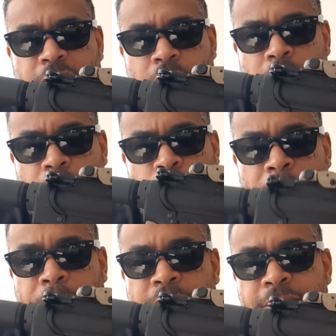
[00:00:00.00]

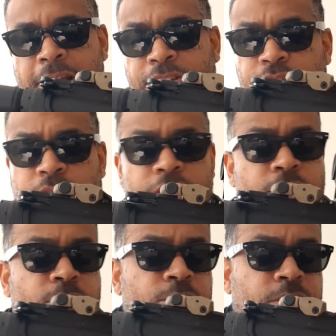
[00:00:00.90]
weapon that you could
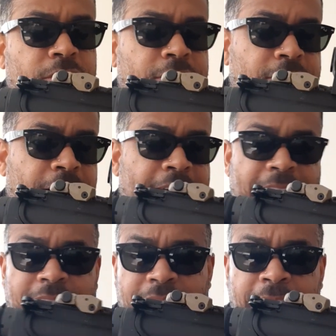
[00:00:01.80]
use to, like
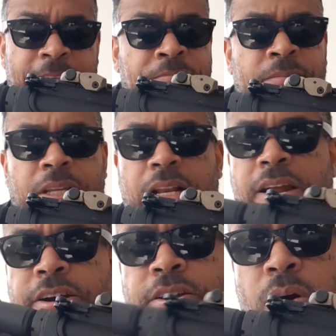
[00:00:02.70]
I said,
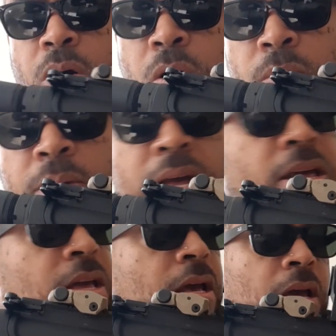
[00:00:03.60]
clear your home,
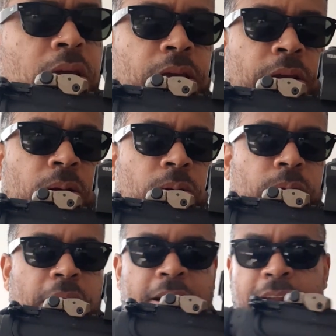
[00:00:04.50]
you
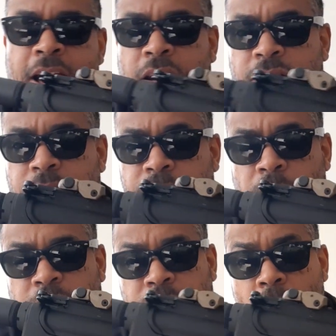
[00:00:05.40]
know, in and out of
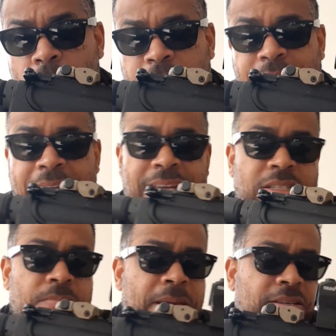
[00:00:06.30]
small, tight
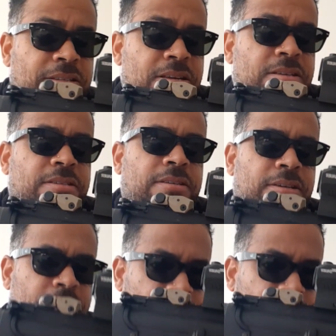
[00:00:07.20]
spaces.